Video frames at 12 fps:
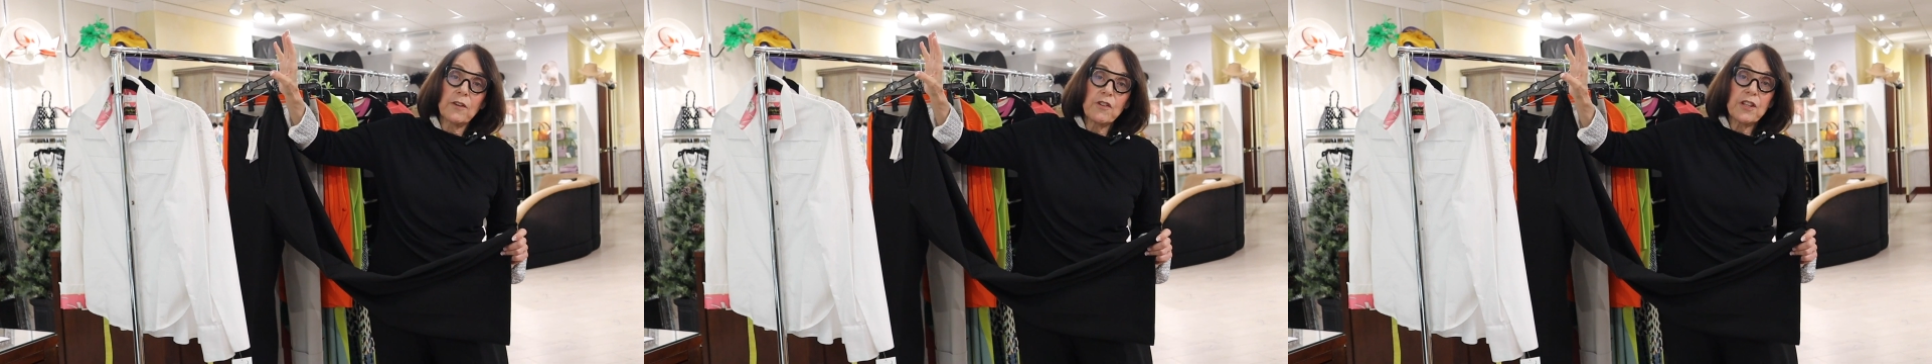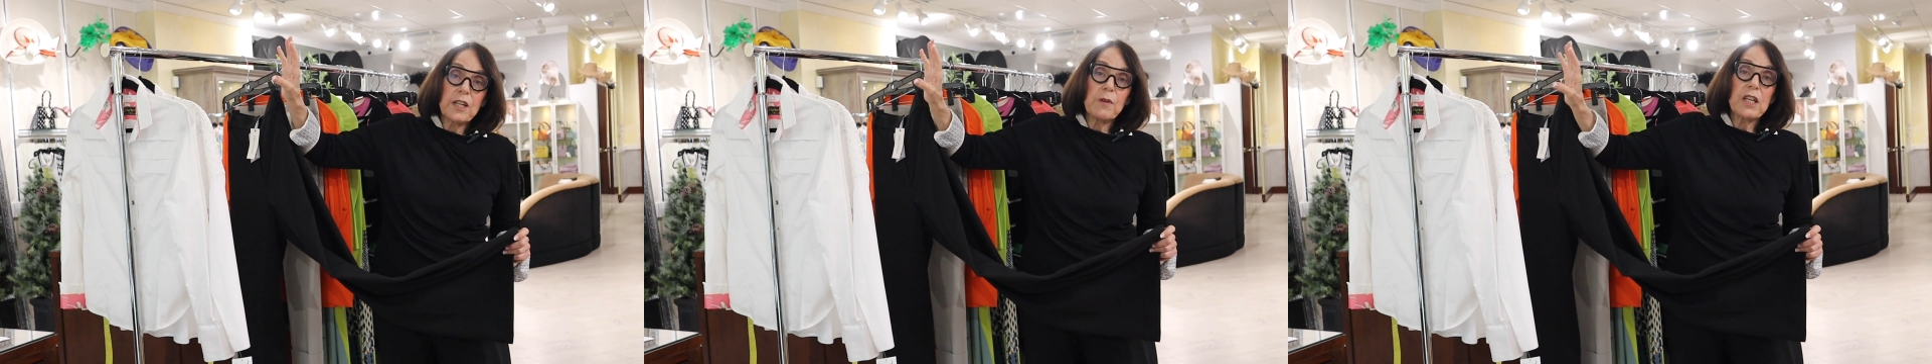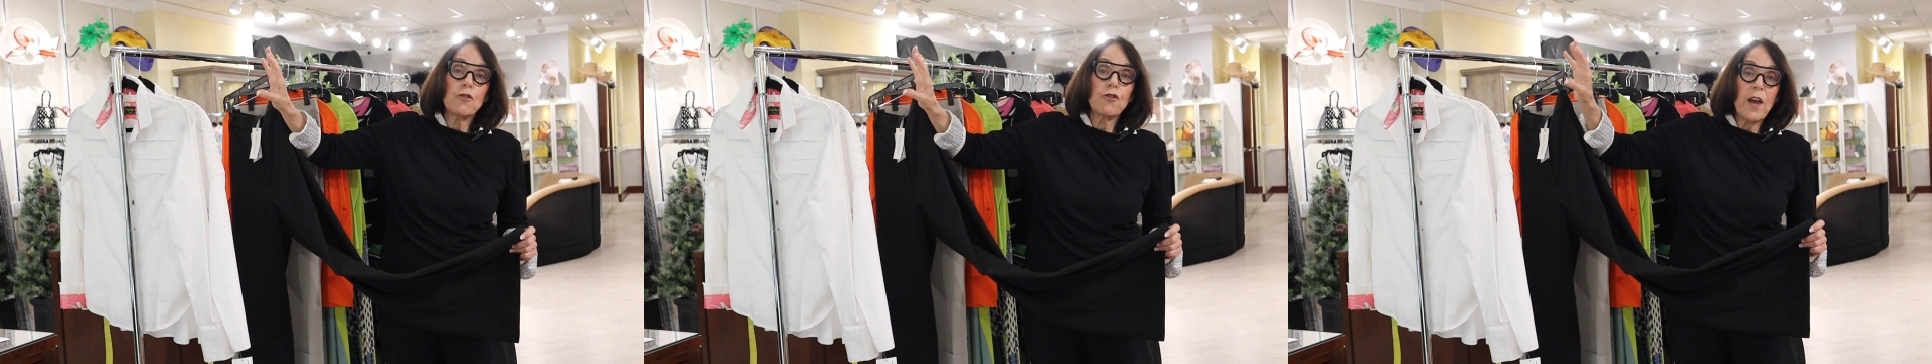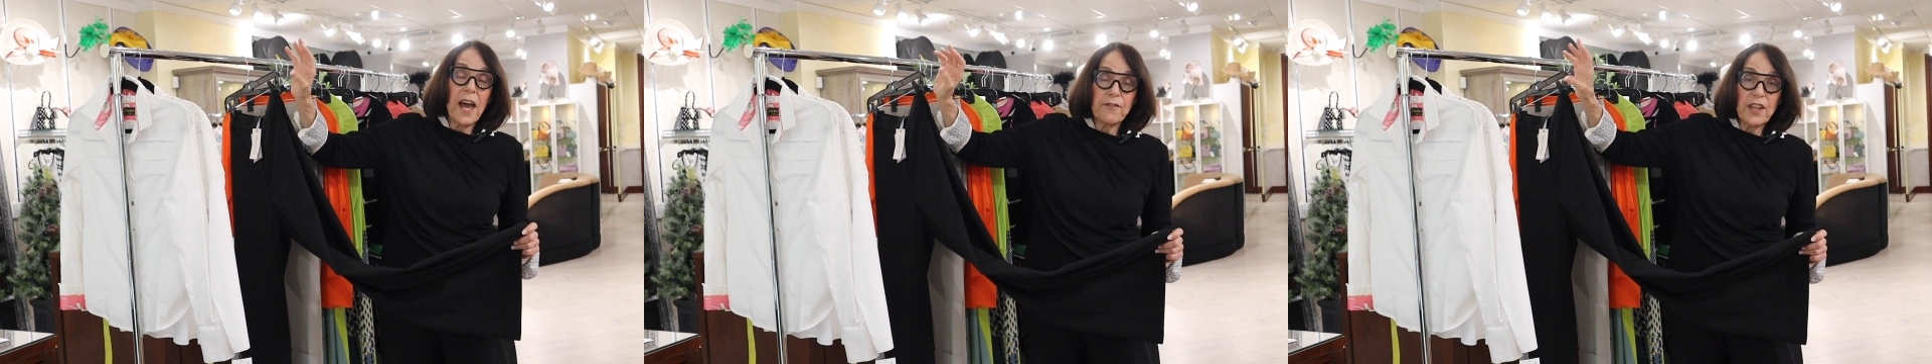everything because
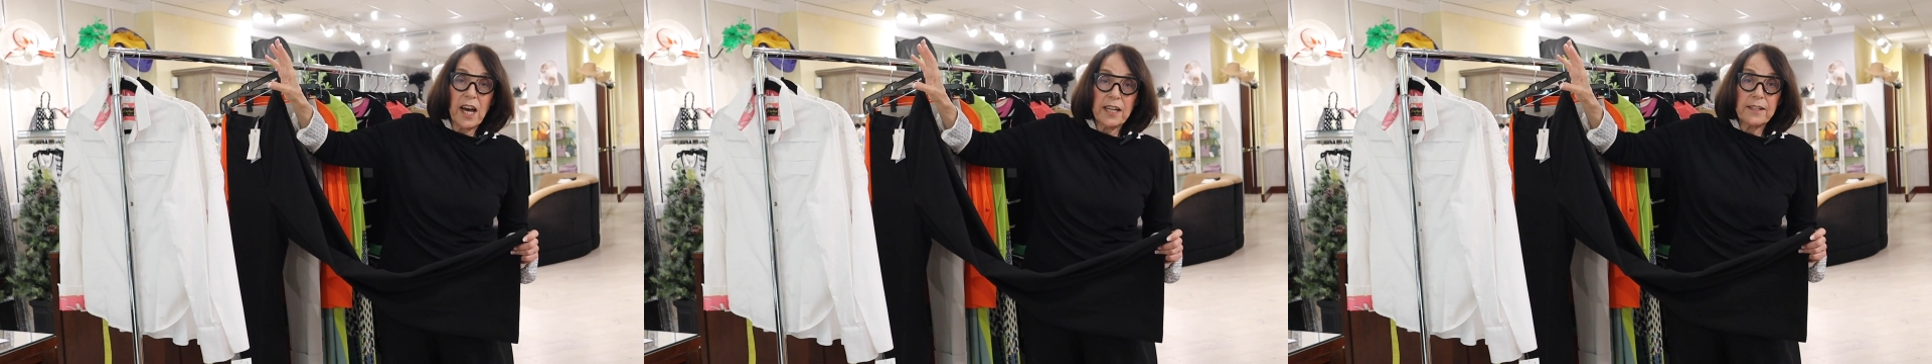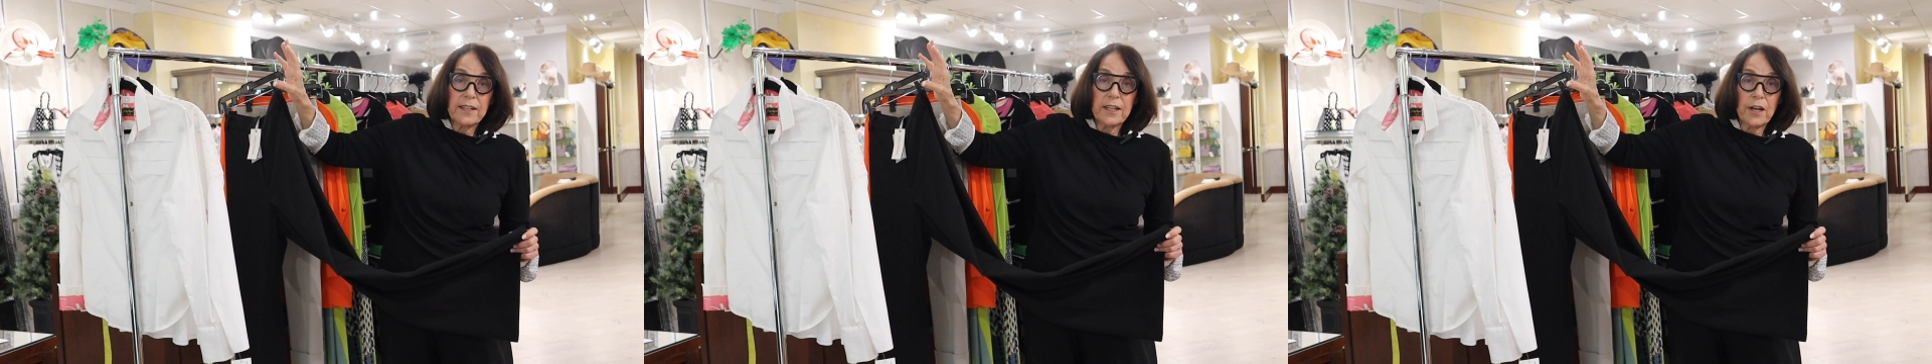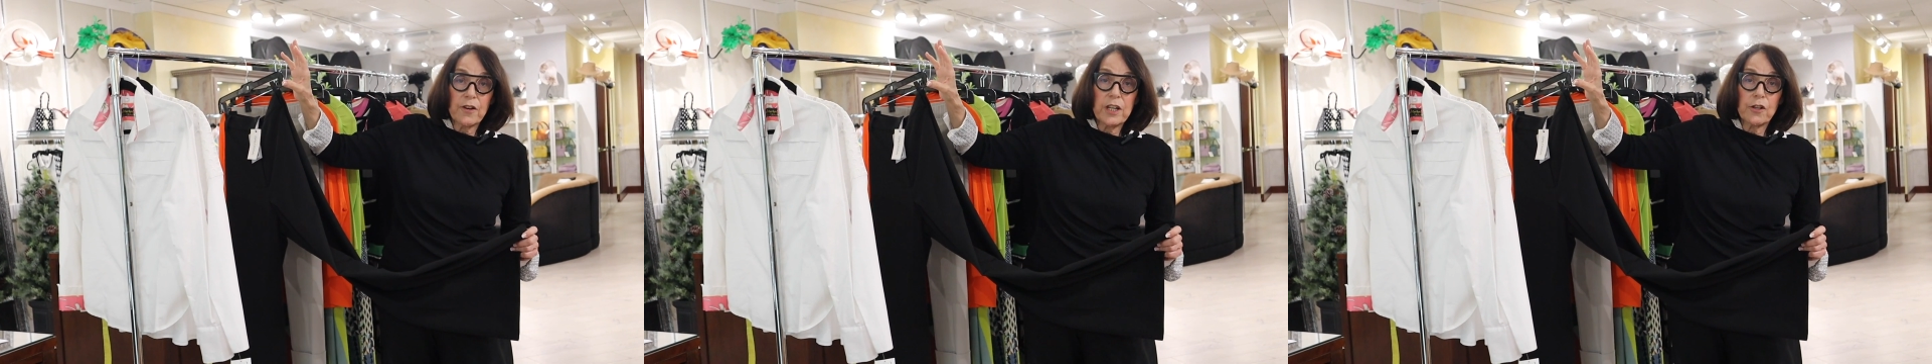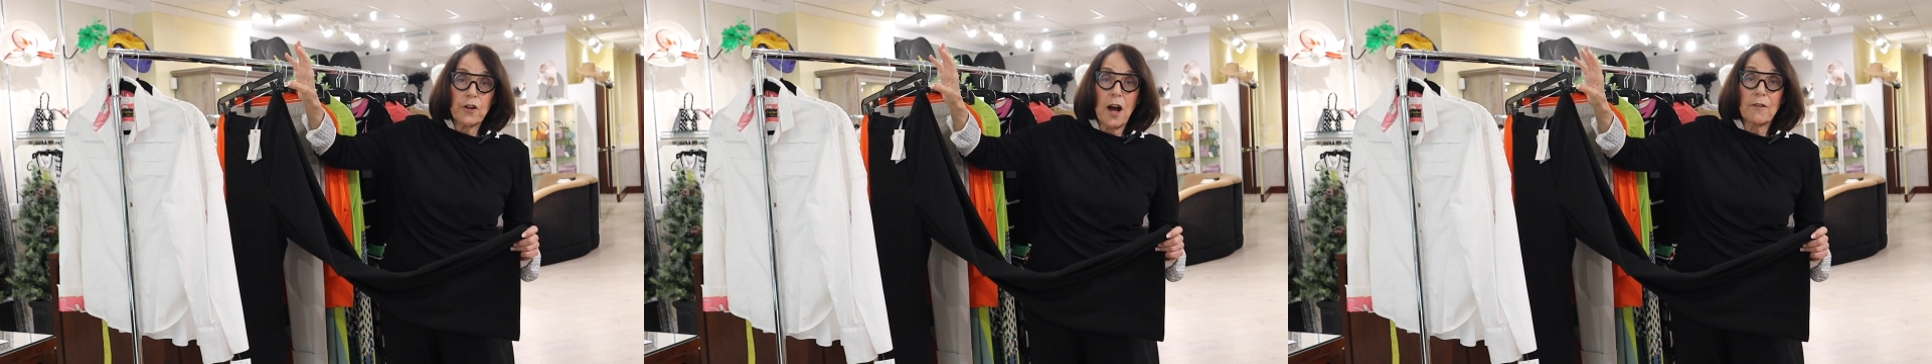you have the height to carry
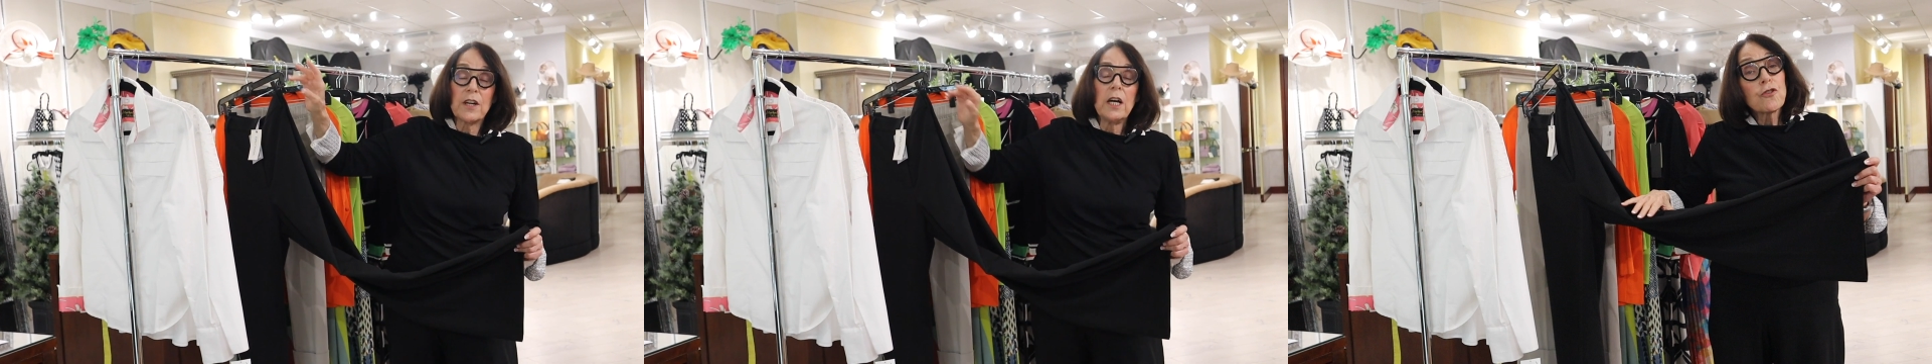it off.